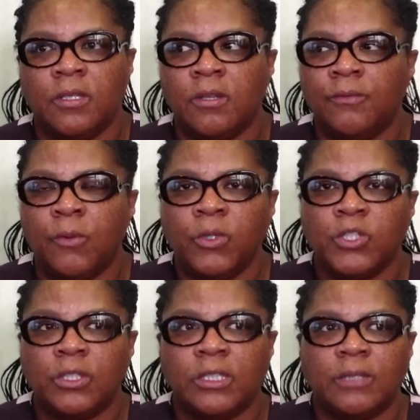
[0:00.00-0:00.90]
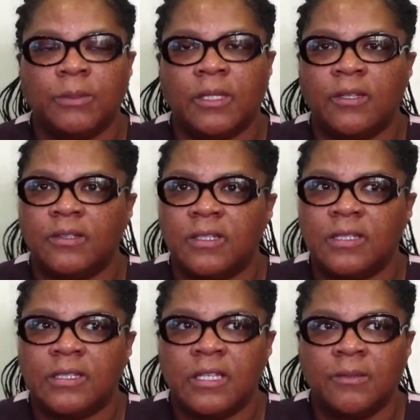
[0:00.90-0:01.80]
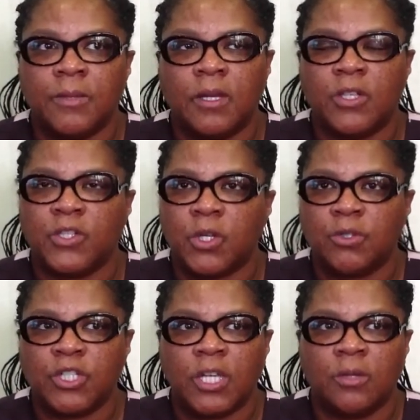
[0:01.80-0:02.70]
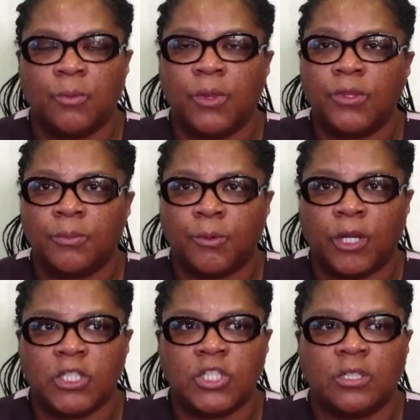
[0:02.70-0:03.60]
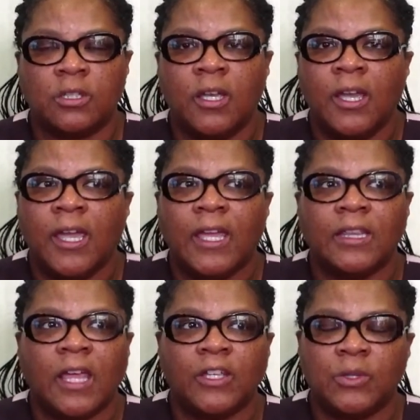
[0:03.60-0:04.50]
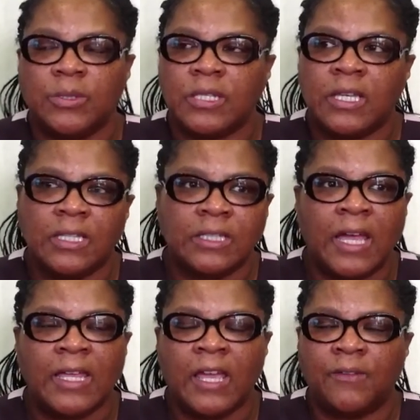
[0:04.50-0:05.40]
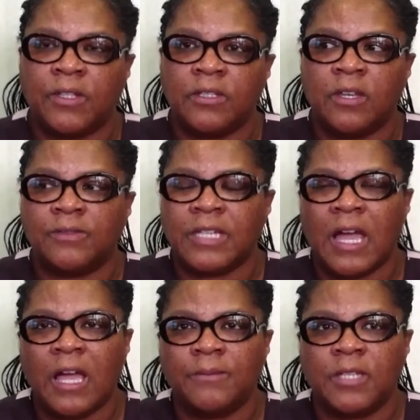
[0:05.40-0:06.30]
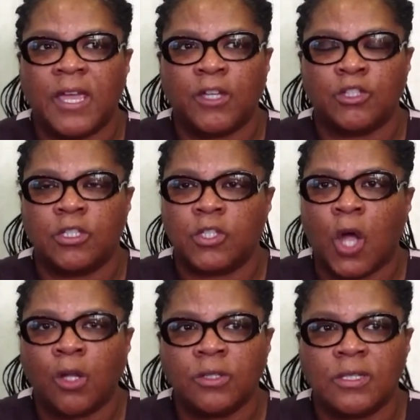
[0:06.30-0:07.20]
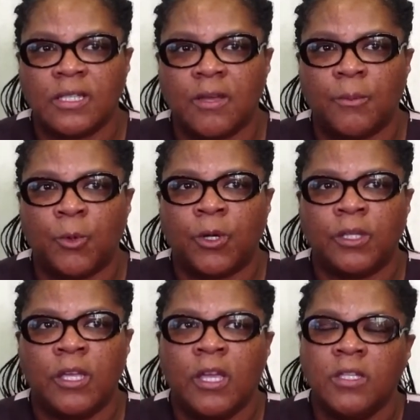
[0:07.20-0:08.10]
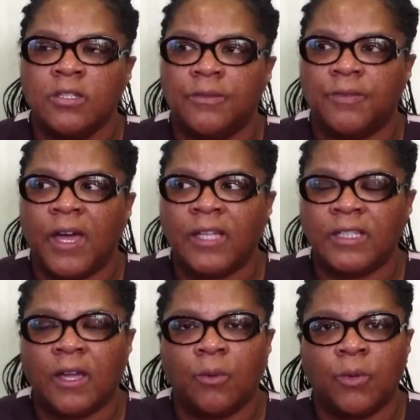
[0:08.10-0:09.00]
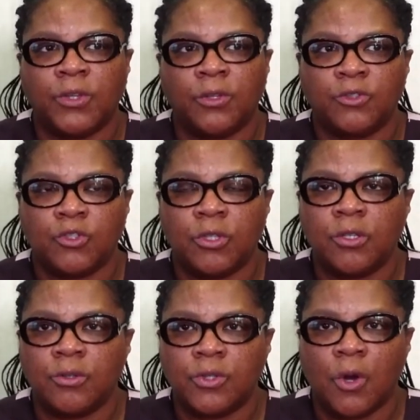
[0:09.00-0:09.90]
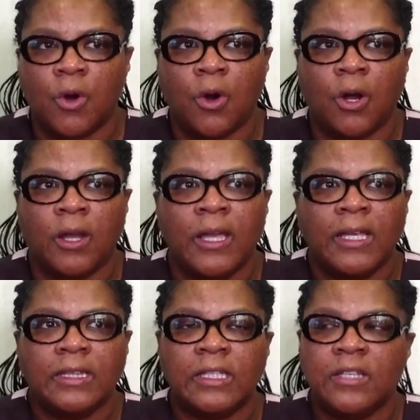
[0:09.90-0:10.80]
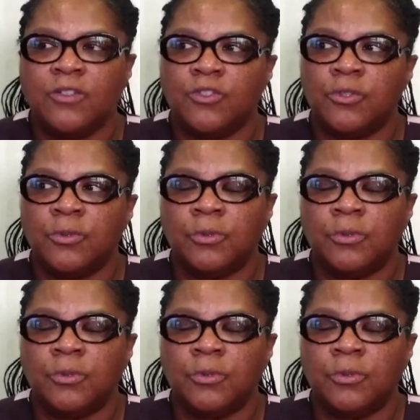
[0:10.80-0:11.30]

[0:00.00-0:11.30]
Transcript: and unfortunately, because of the stigma associated with depression, and like you said, not having enough time to actually talk to someone to find out what those triggers are, leads to